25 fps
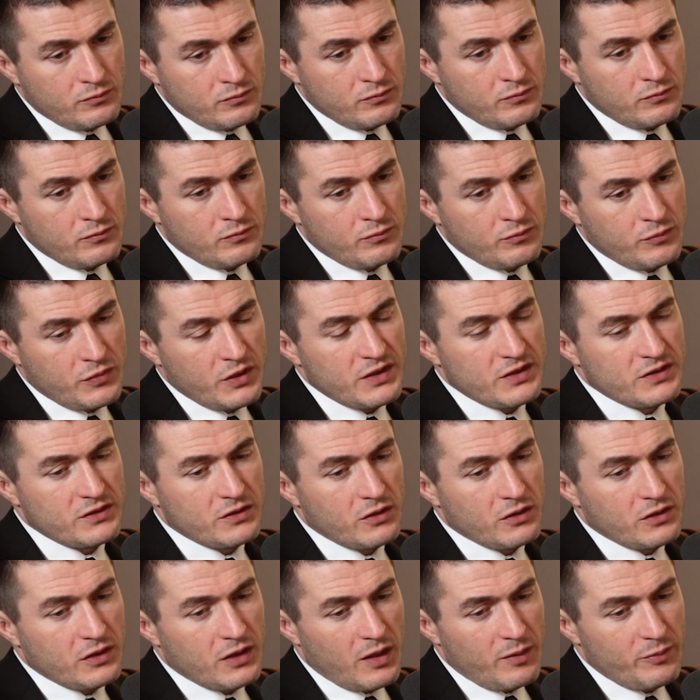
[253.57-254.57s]
Mm-hmm. But it's
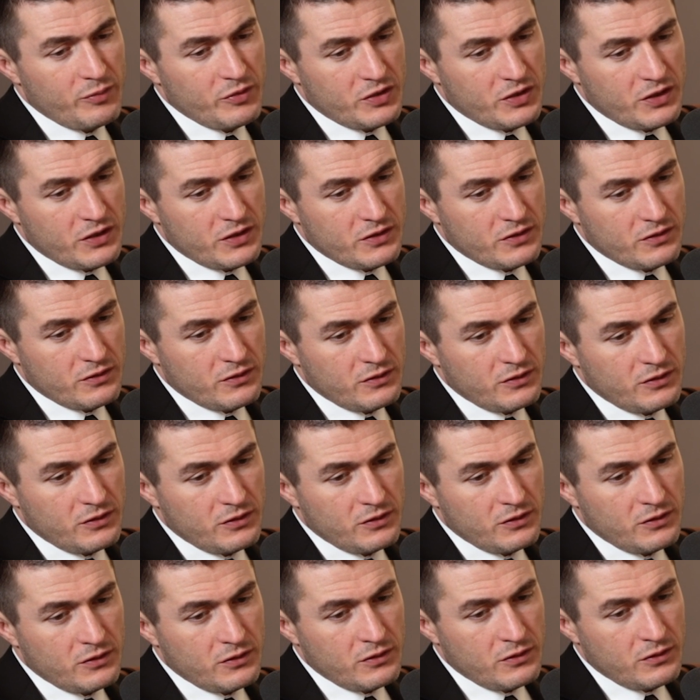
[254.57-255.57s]
still
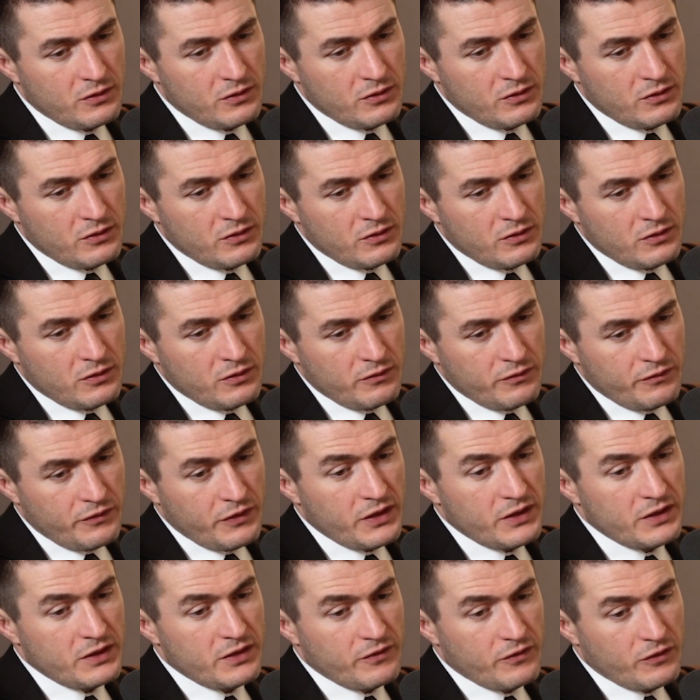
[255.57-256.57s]
computationally
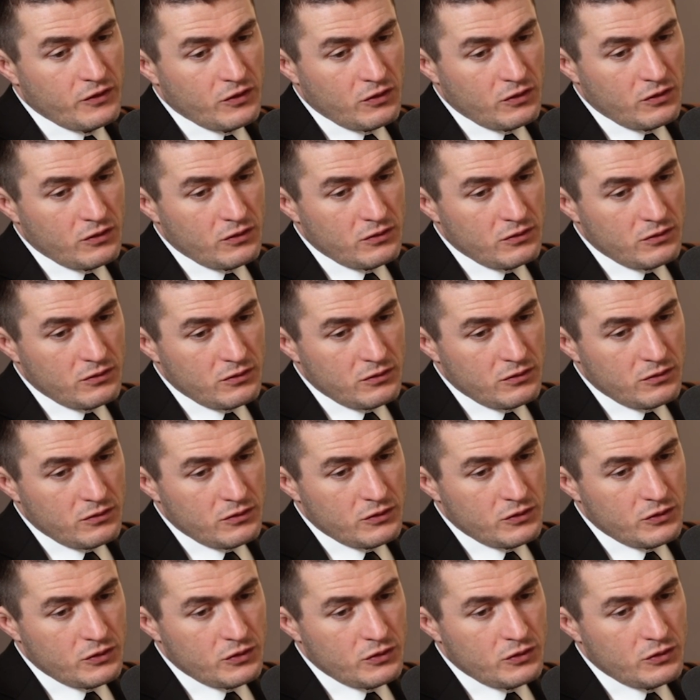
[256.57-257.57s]
very difficult
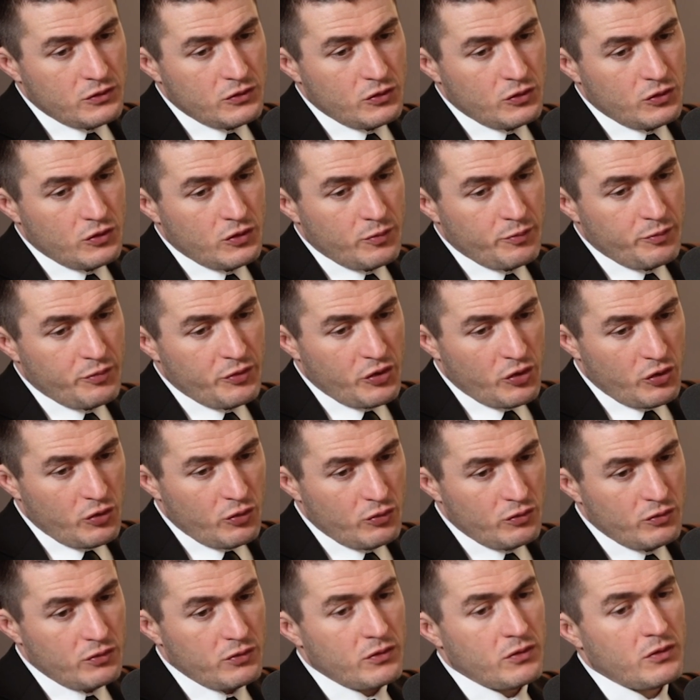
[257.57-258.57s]
to
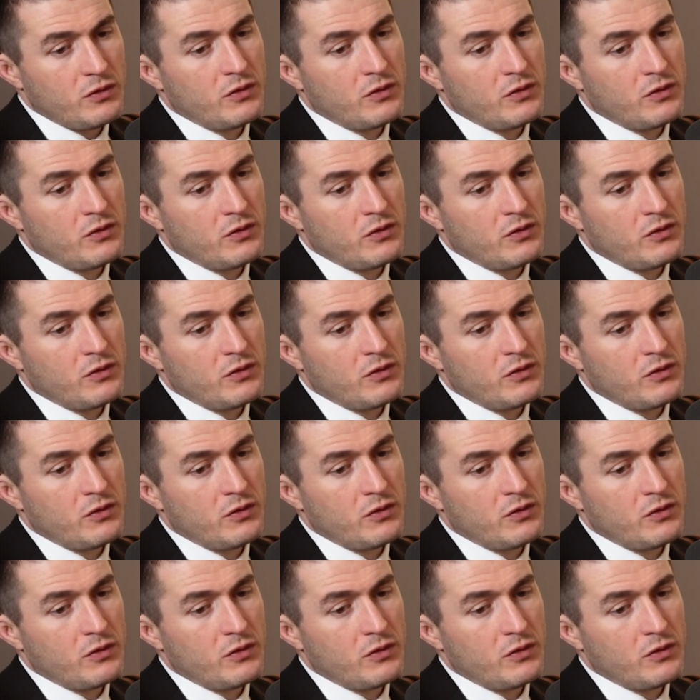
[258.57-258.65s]
compute